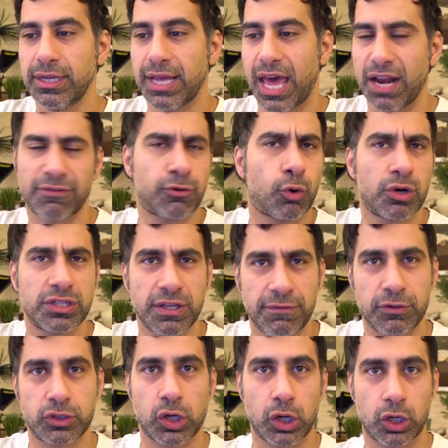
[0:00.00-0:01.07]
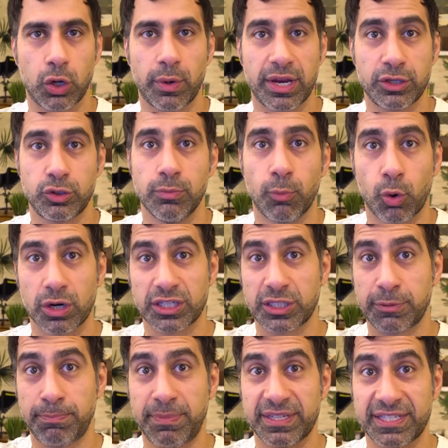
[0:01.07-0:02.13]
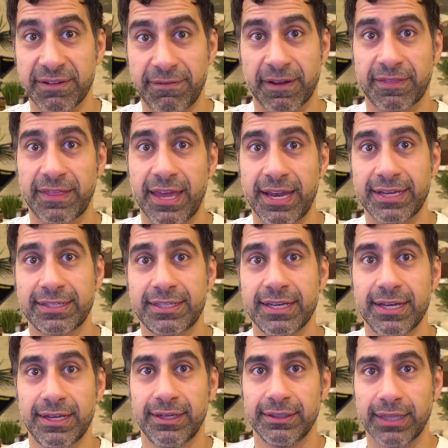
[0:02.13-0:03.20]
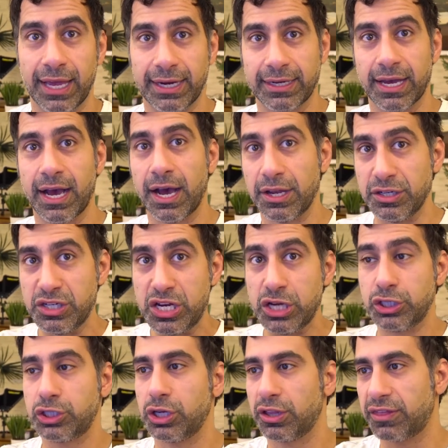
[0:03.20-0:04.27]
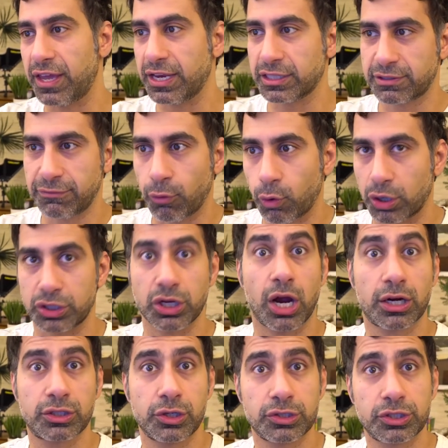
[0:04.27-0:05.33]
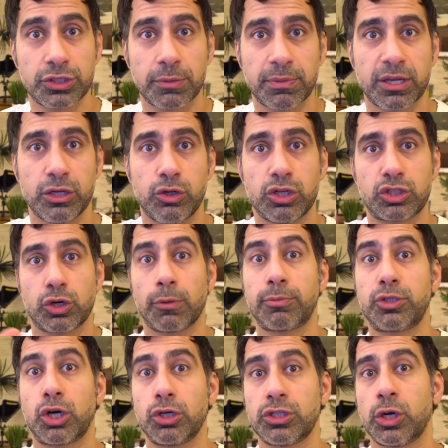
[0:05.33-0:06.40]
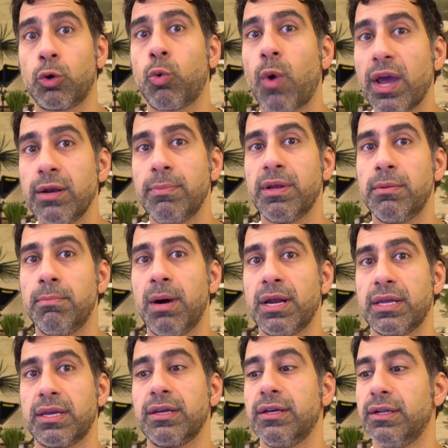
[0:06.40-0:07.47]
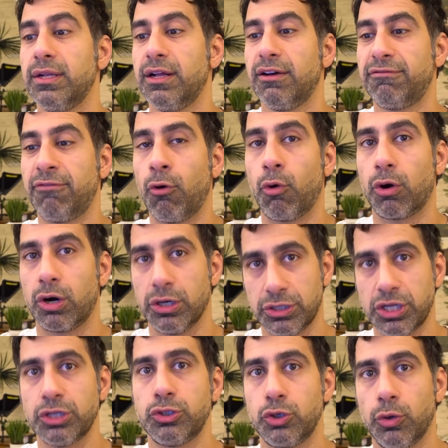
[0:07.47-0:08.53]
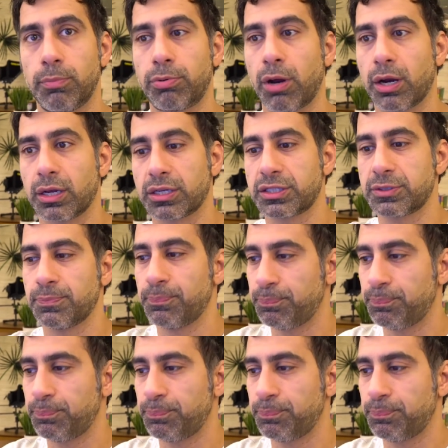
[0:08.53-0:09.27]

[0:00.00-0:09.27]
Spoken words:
And of course, if you start going into more specific things like niche things for doctors or something, you can start charging quite a bit of money for digital products.